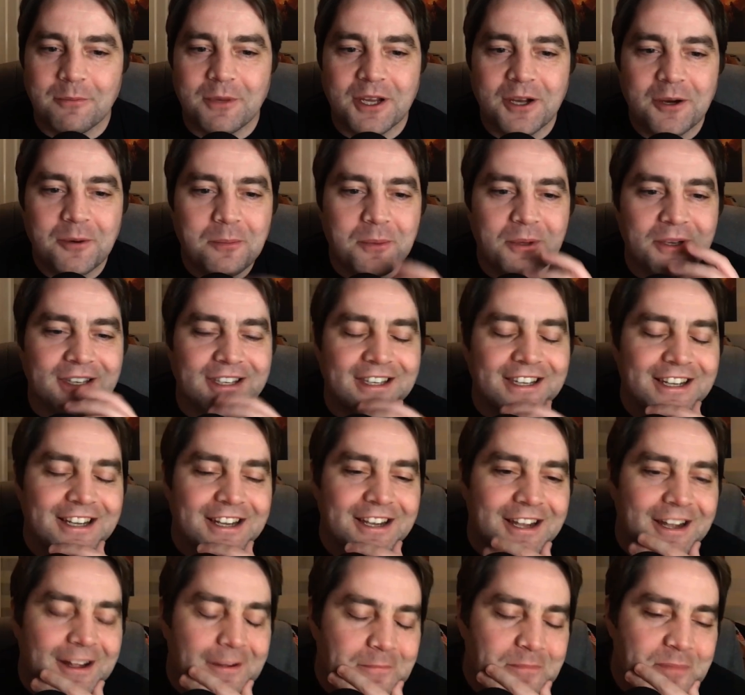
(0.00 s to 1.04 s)
me up and
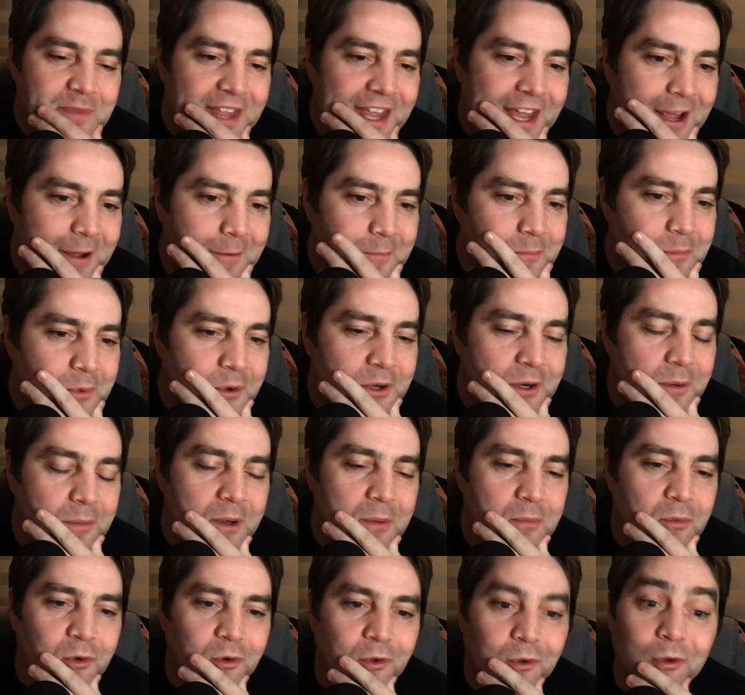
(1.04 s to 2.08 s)
putting a
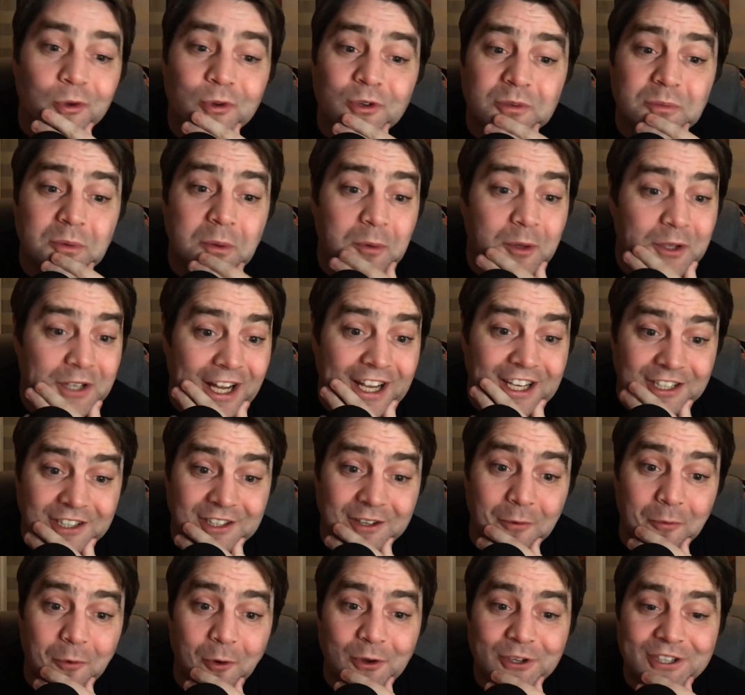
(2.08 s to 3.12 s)
bit more glucose in my blood. Actually,
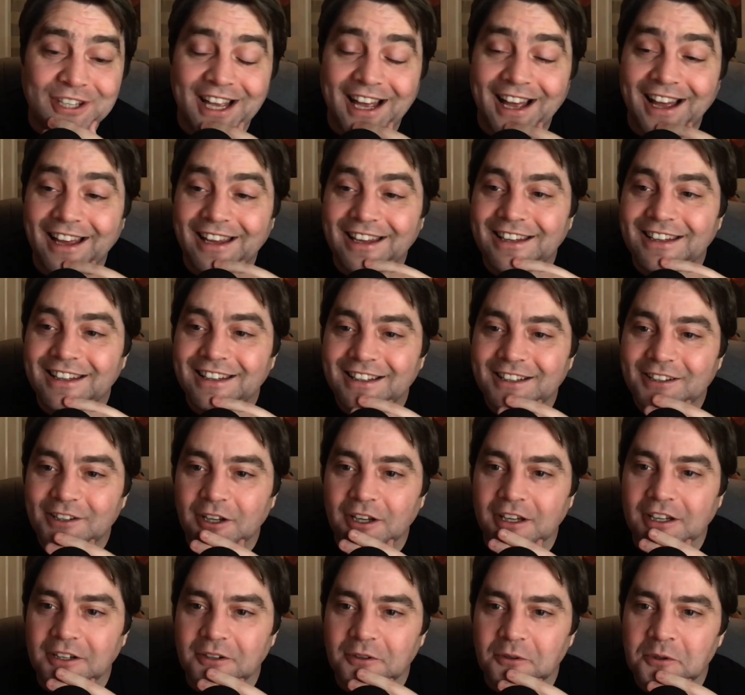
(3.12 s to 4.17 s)
I was high
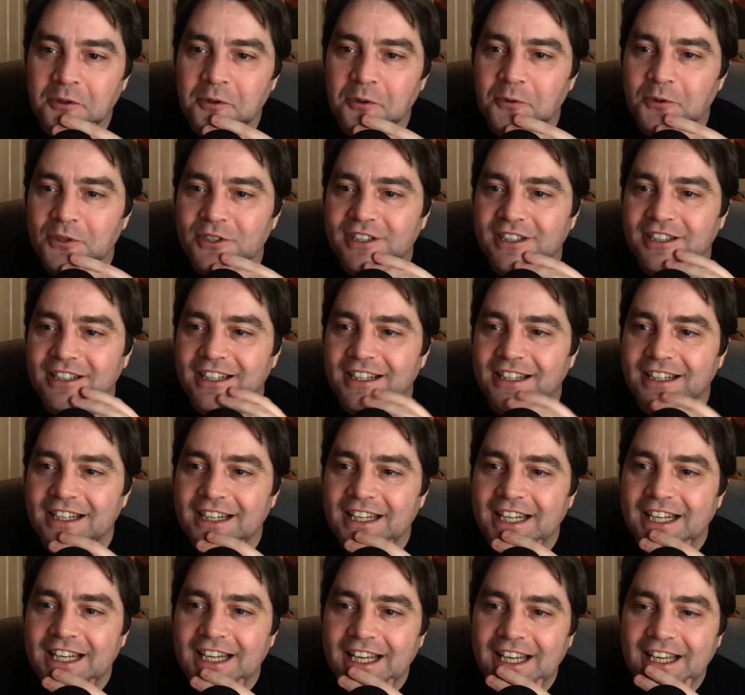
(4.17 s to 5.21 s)
in glucose today,
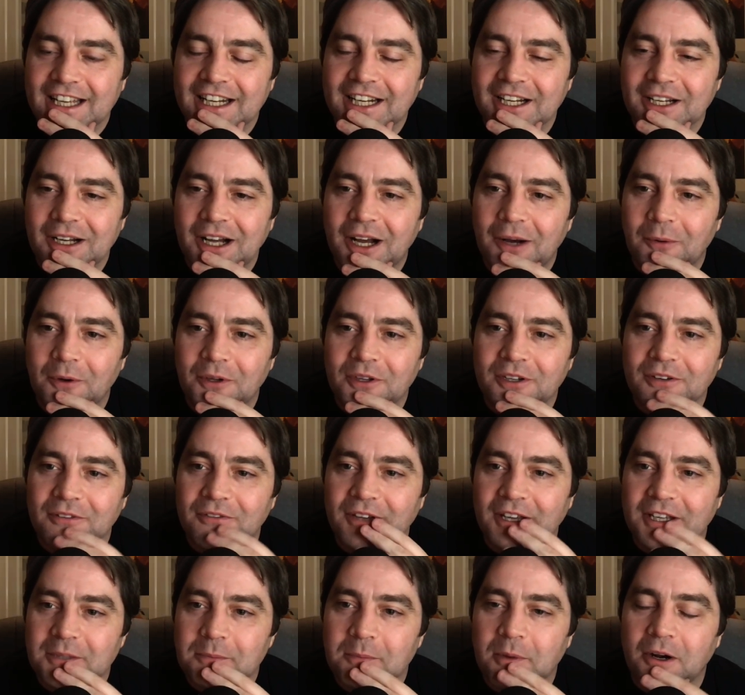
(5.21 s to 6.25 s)
and I wonder if
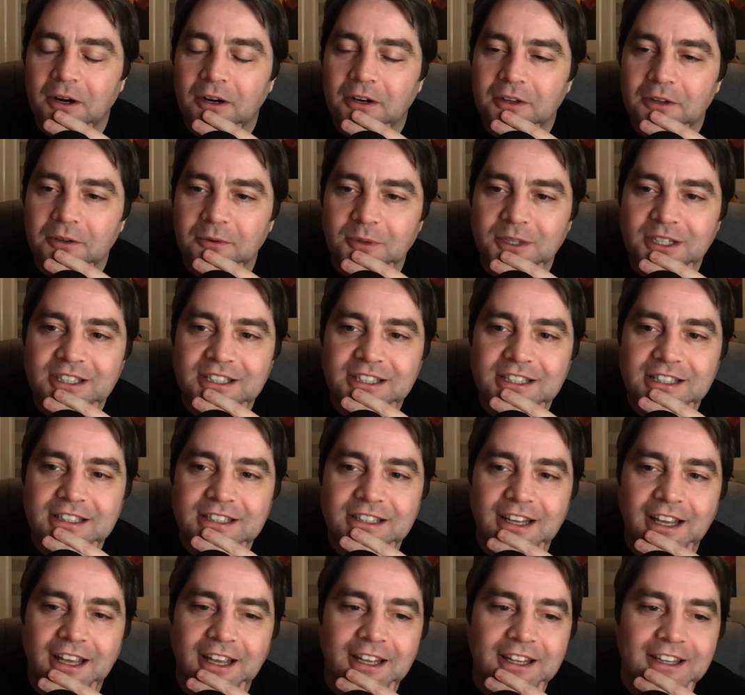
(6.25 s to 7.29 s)
that's part of the reason.
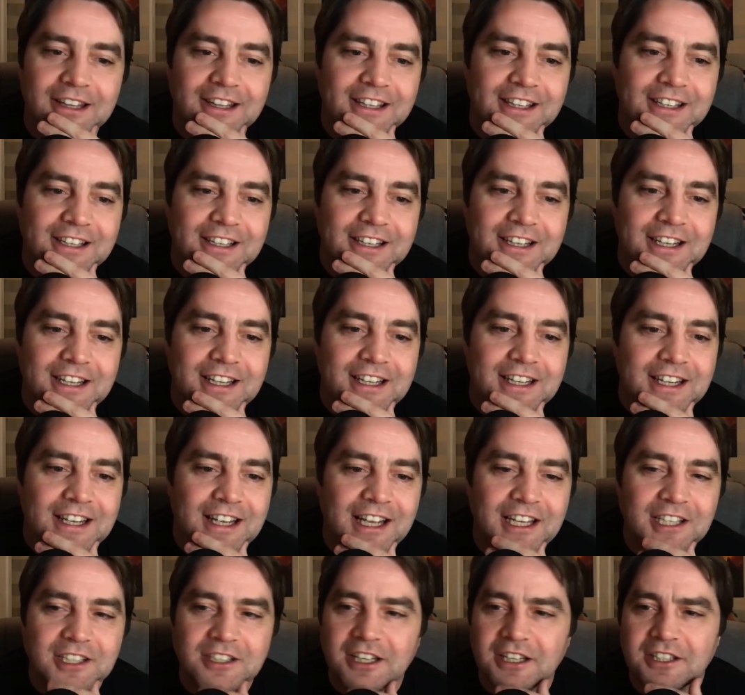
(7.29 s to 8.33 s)

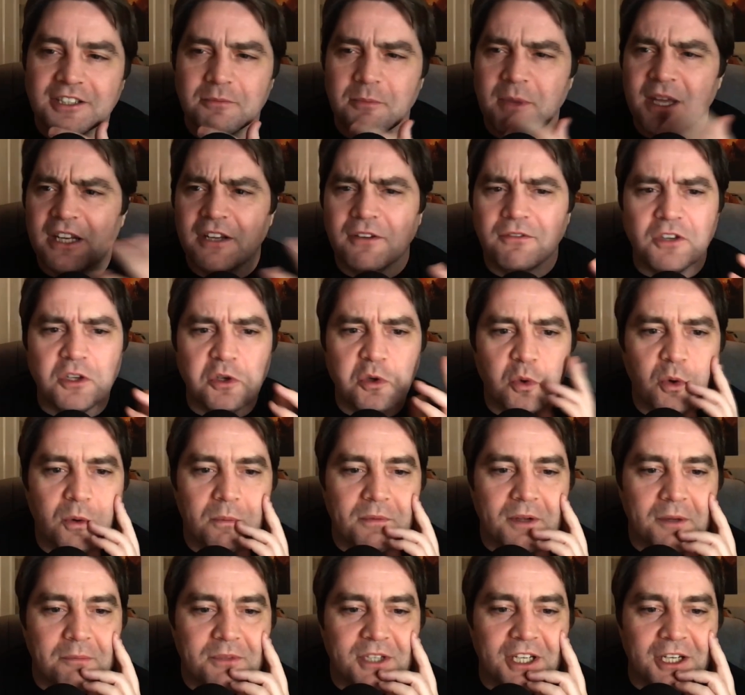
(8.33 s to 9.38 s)
As many of you know,
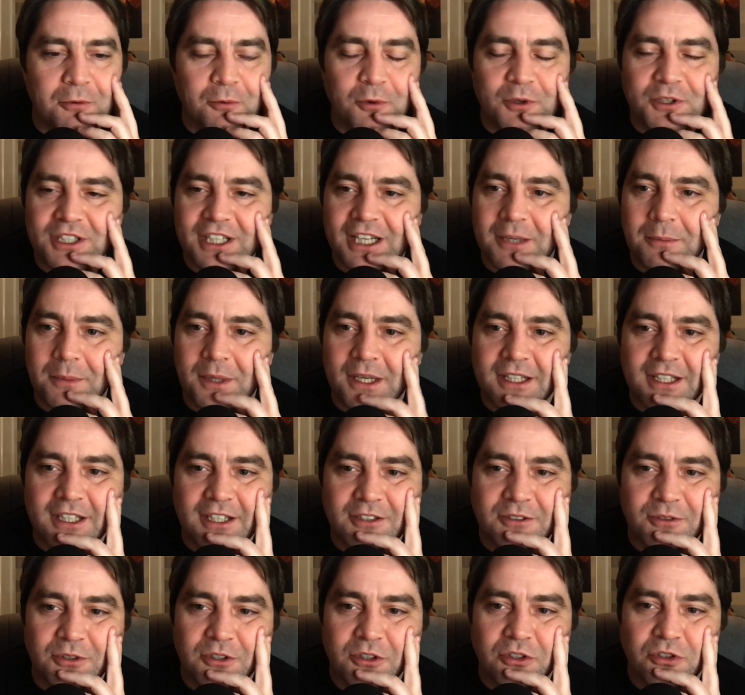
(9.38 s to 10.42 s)
I'm type 1 diabetic,
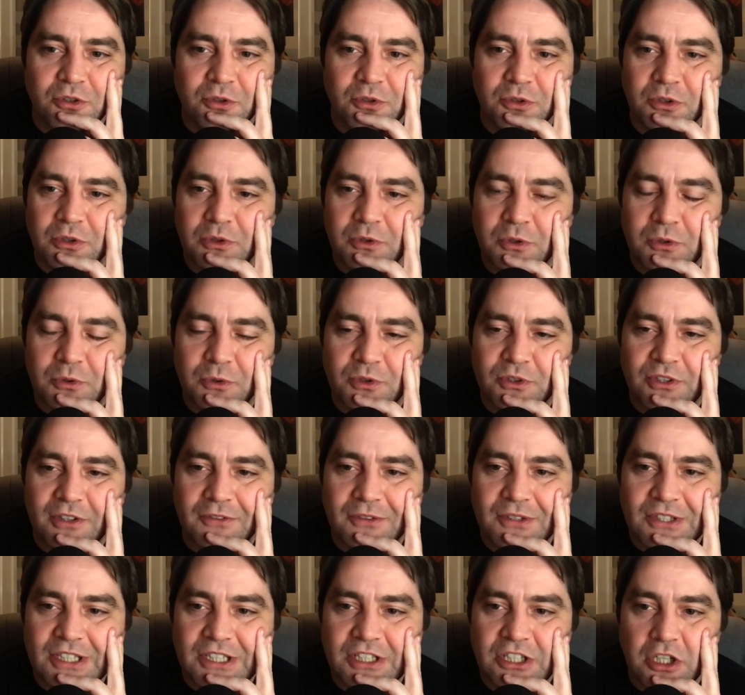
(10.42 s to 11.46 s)
so controlling glucose
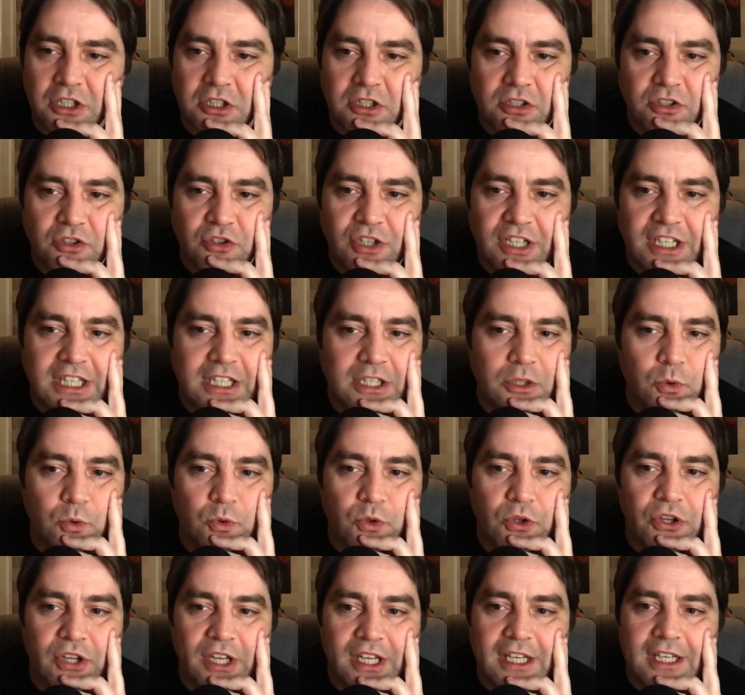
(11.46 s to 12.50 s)
levels is a tricky
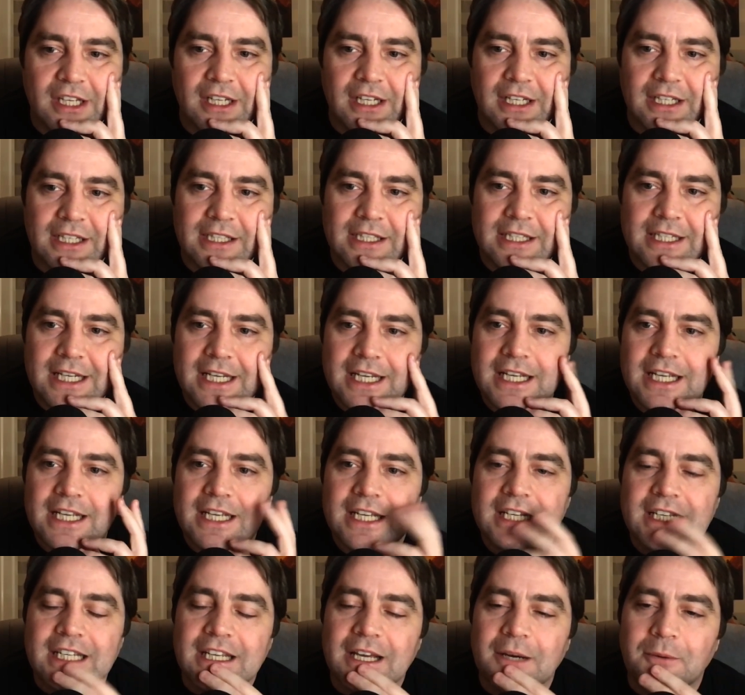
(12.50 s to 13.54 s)
old thing, and
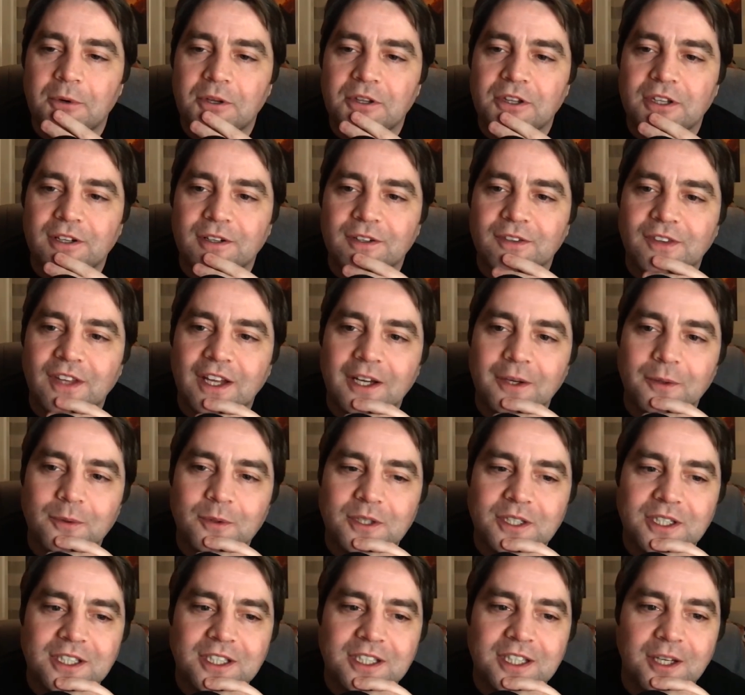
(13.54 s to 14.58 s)
yeah, I wonder if that
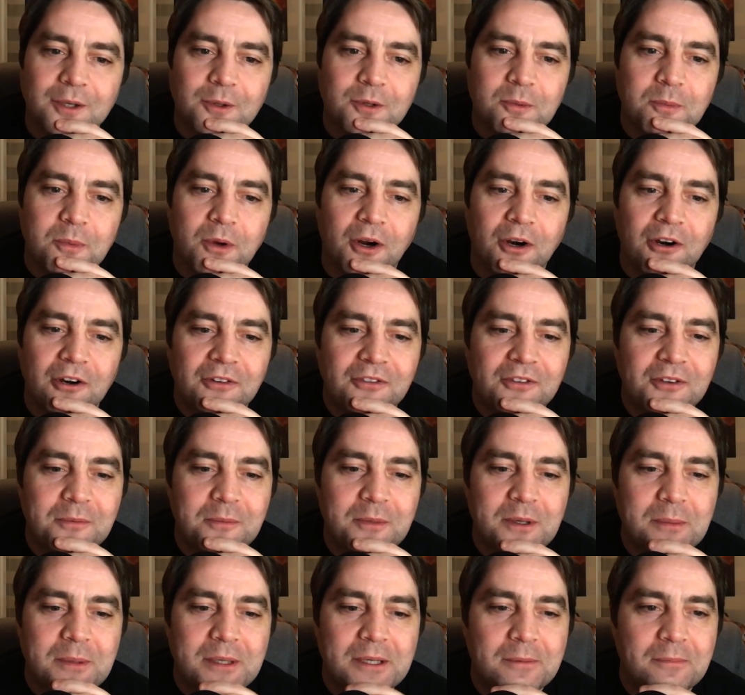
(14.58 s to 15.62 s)
was part of it,
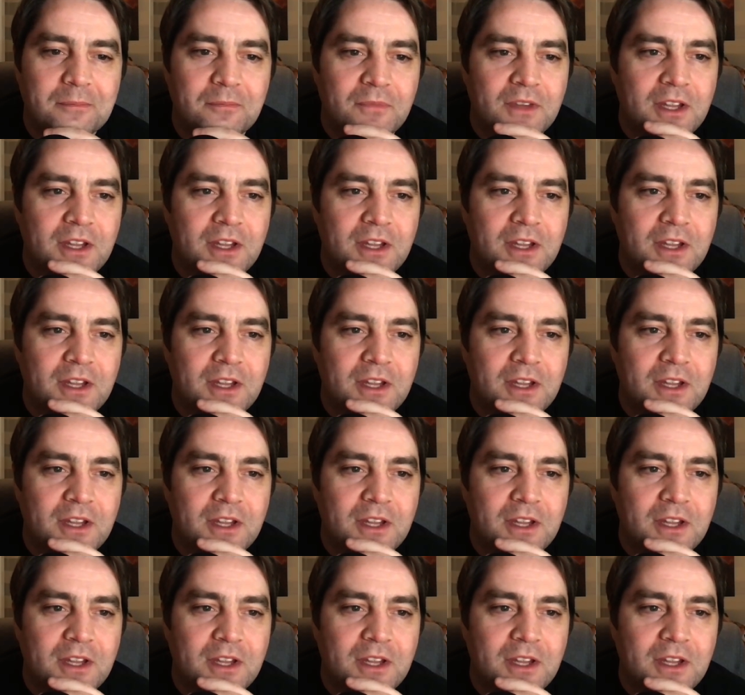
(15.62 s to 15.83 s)
maybe.